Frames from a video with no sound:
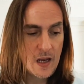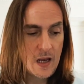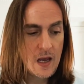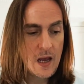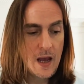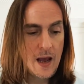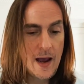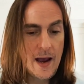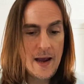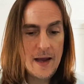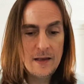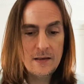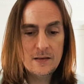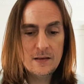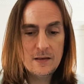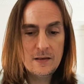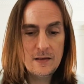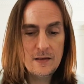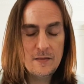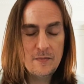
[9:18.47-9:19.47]
And
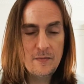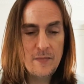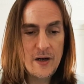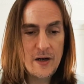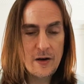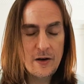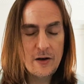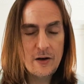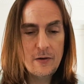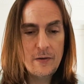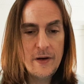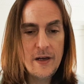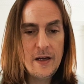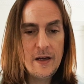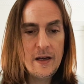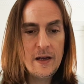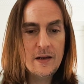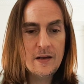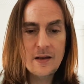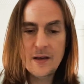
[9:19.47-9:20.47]
Mercury
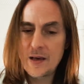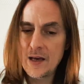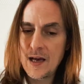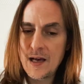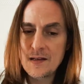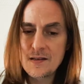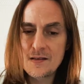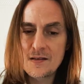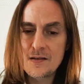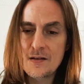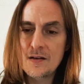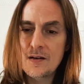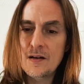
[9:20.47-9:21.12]
in Cancer